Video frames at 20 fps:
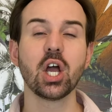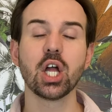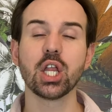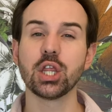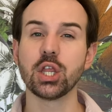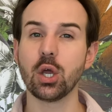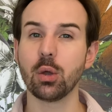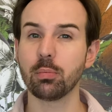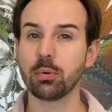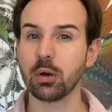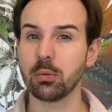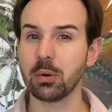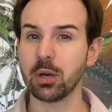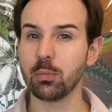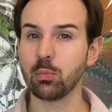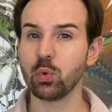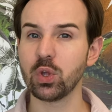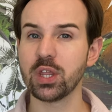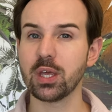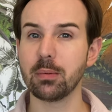The
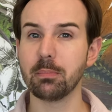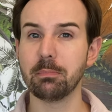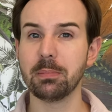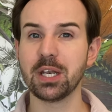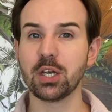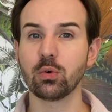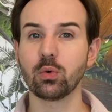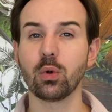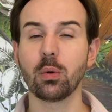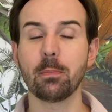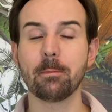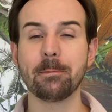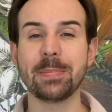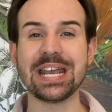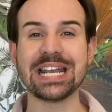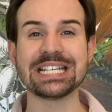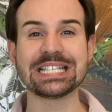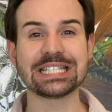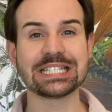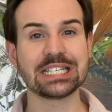problem with mineral
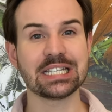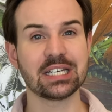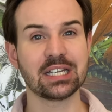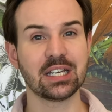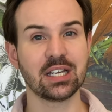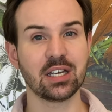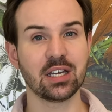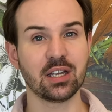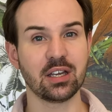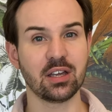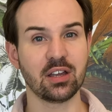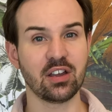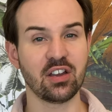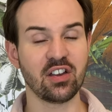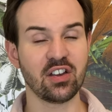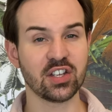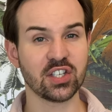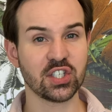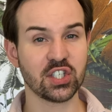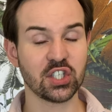based
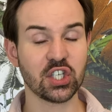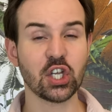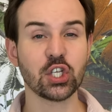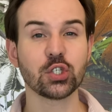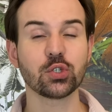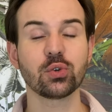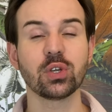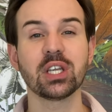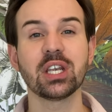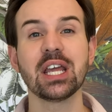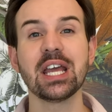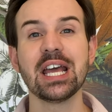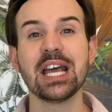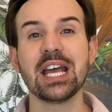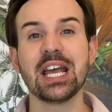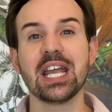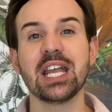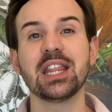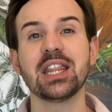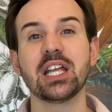Uh, sunscreen
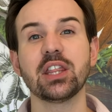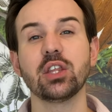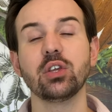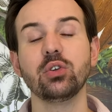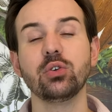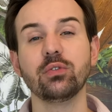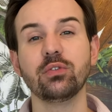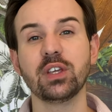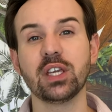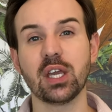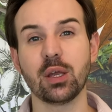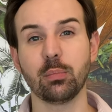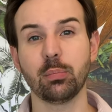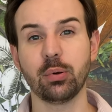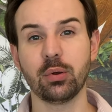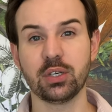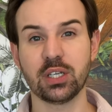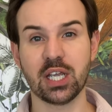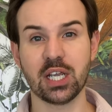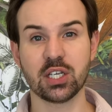is that the U V A
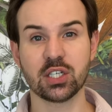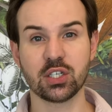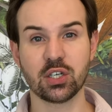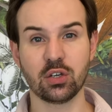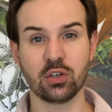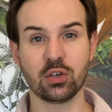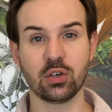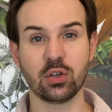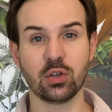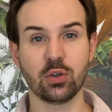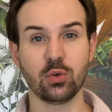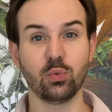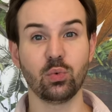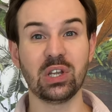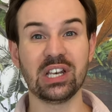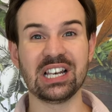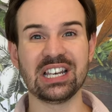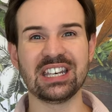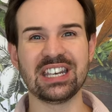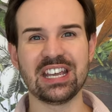protection uh,
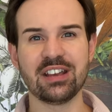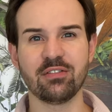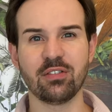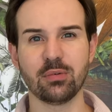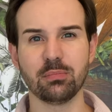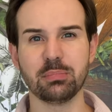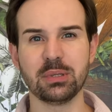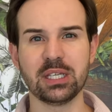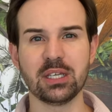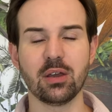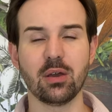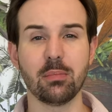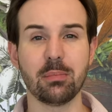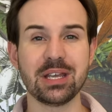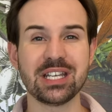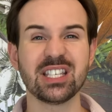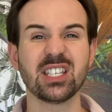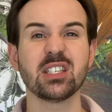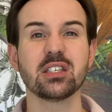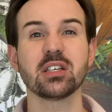will never be
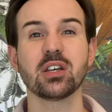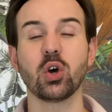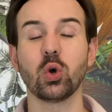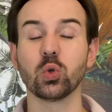amazing.